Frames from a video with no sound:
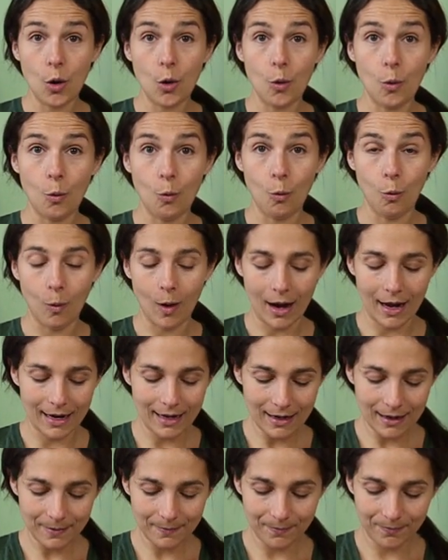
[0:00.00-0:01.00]

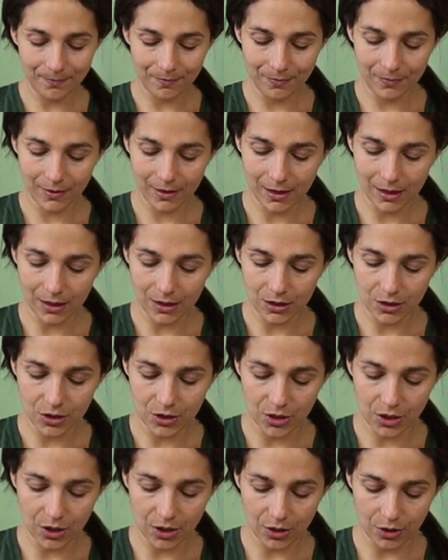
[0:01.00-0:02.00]
One,
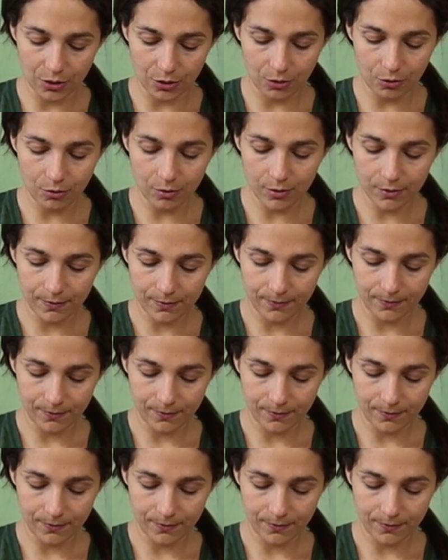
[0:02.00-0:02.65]
two,